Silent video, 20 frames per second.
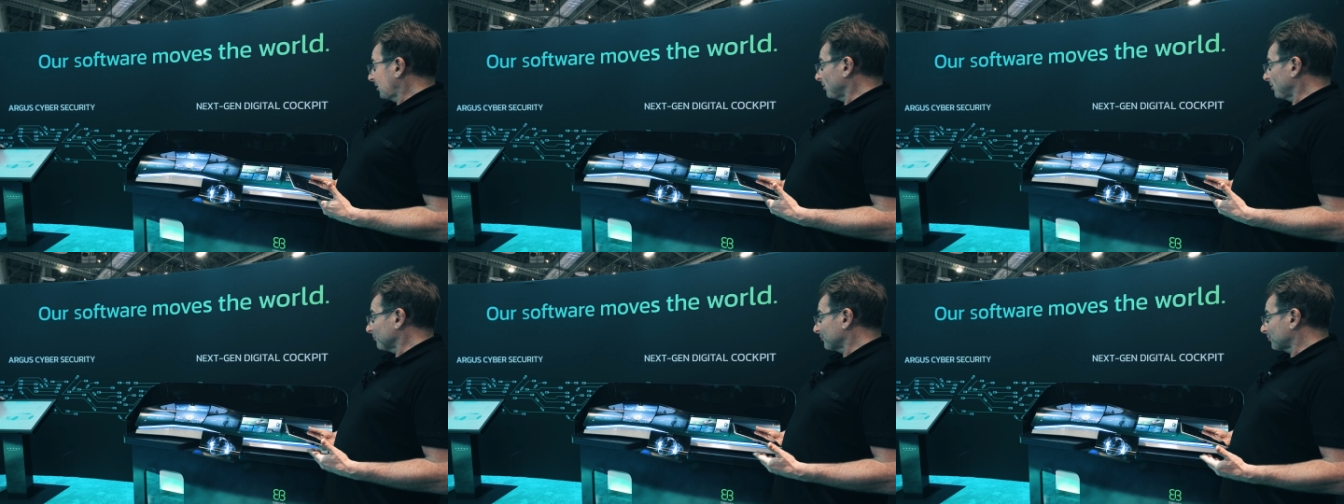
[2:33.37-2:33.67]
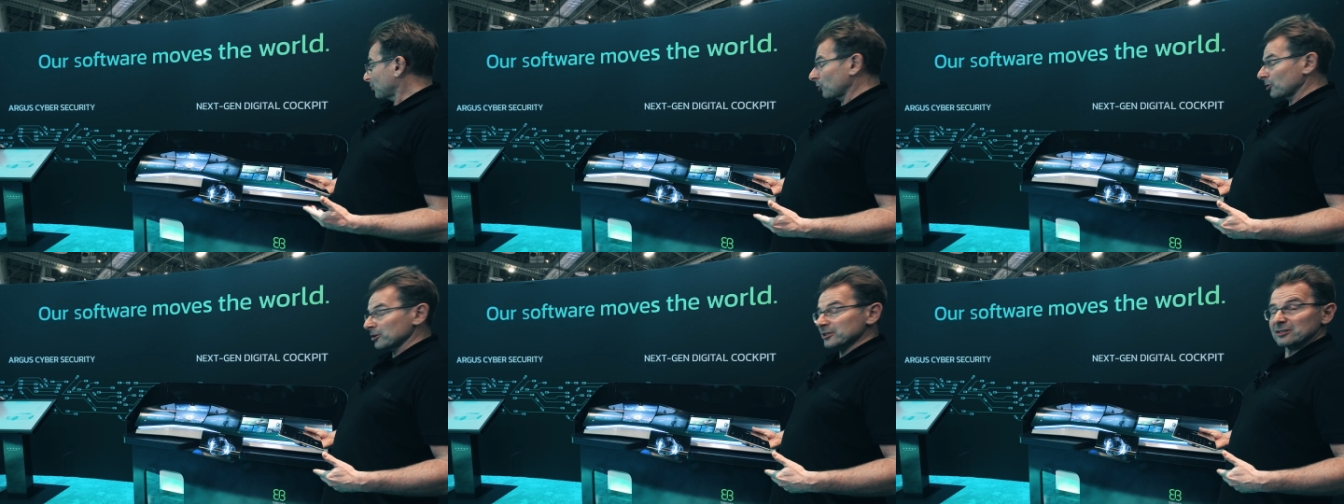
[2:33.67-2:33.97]
Of
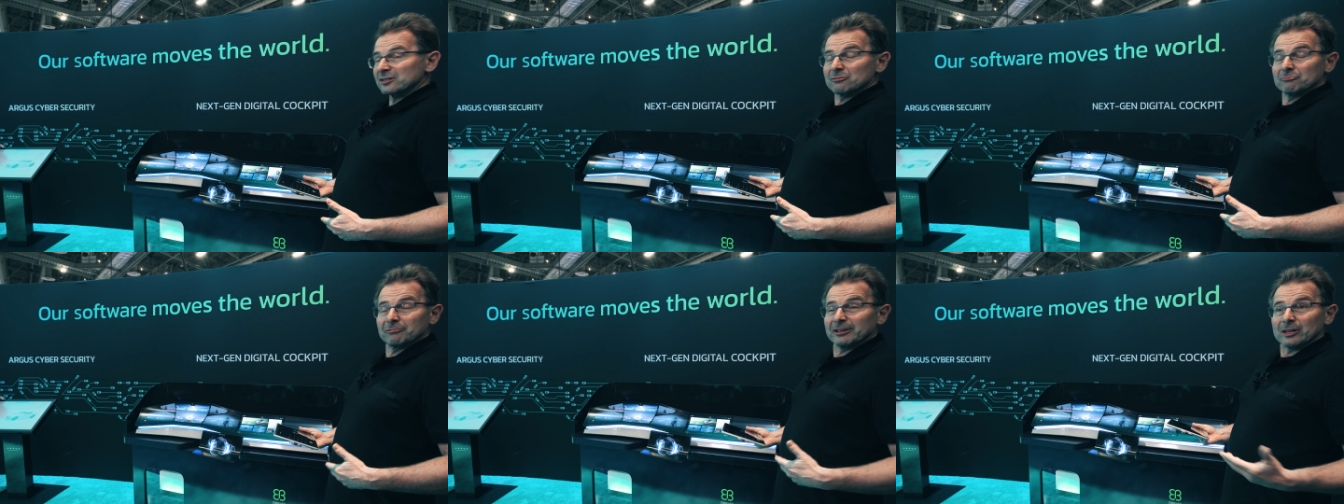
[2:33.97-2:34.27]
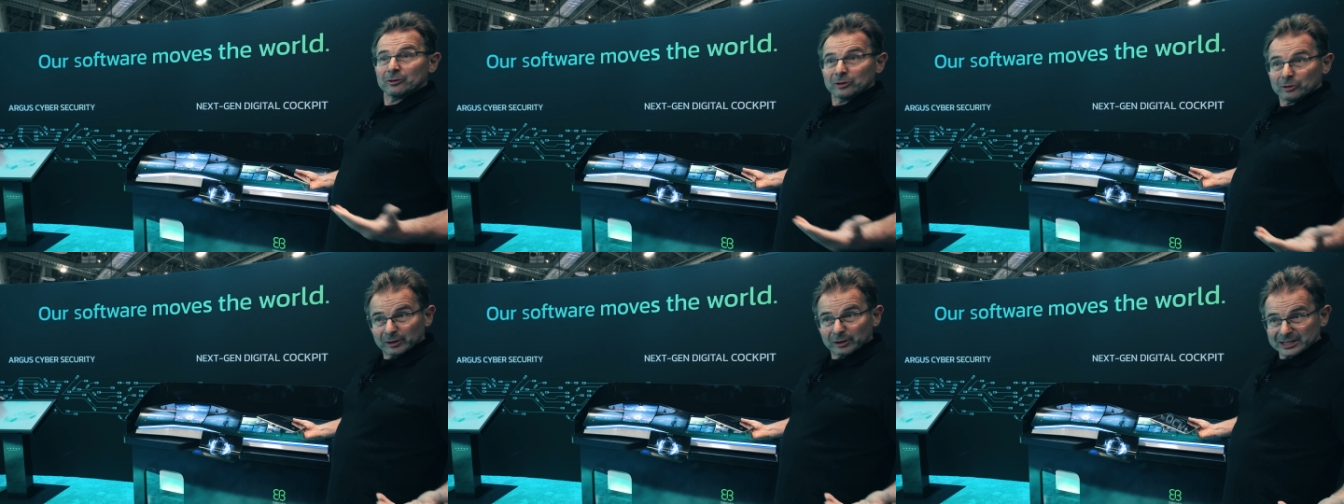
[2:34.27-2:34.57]
course, we
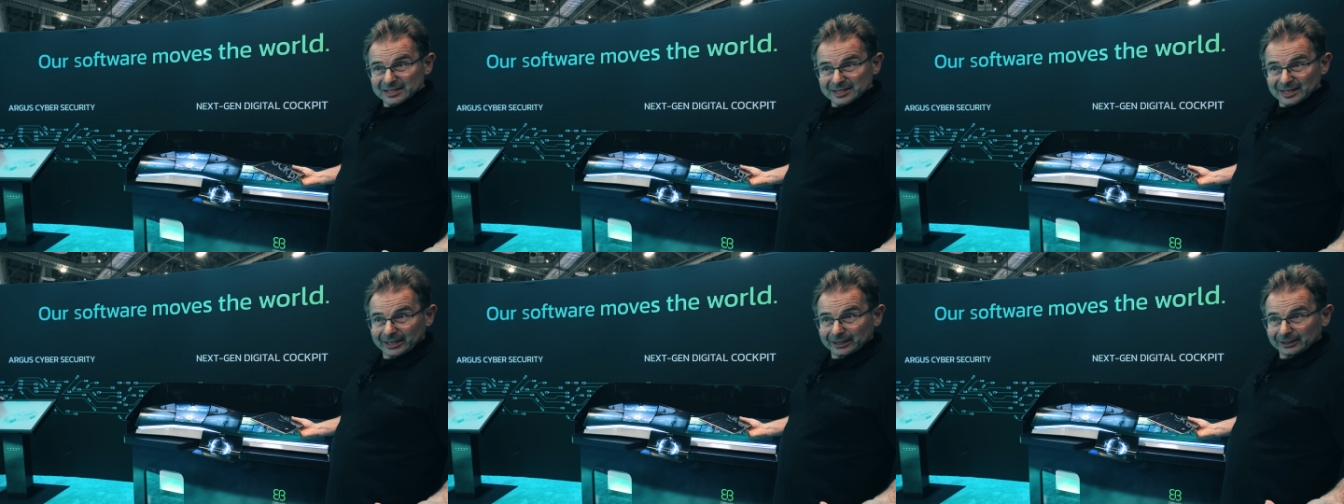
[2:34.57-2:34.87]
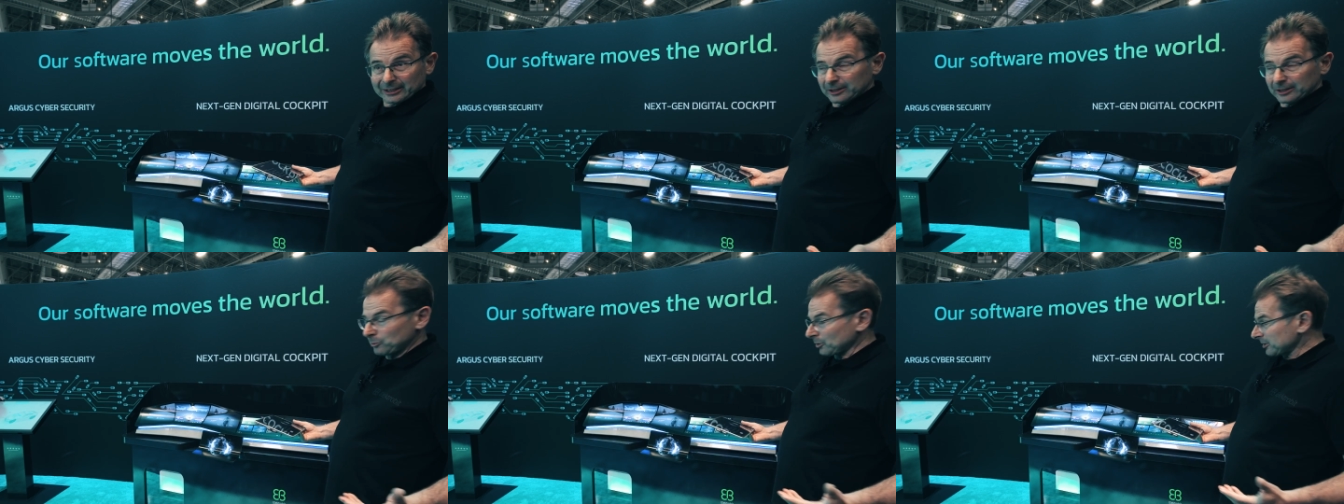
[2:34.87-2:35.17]
don't know
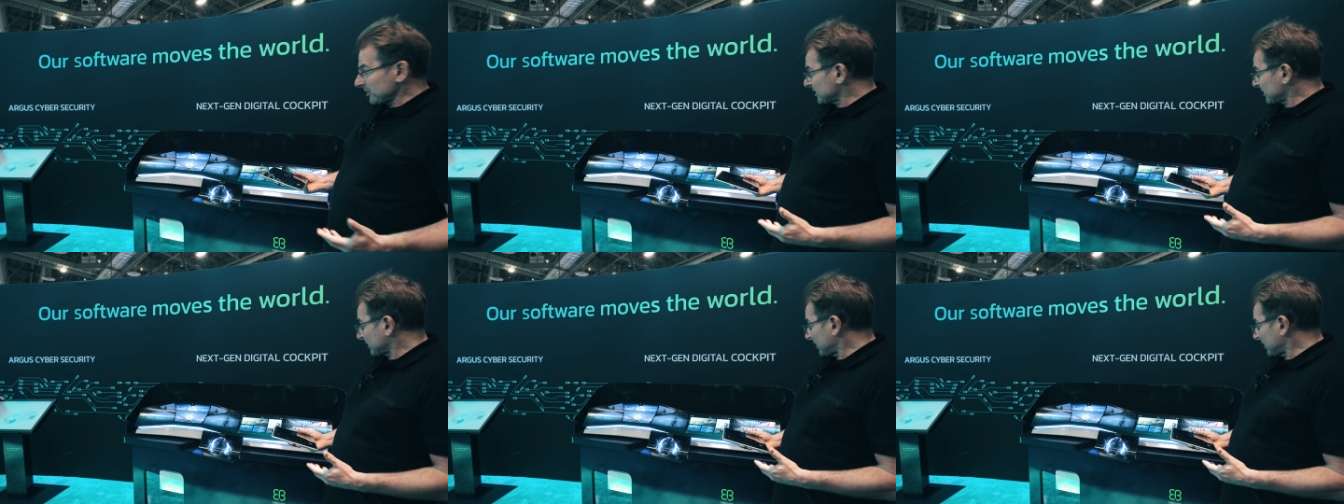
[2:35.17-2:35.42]
exactly what it's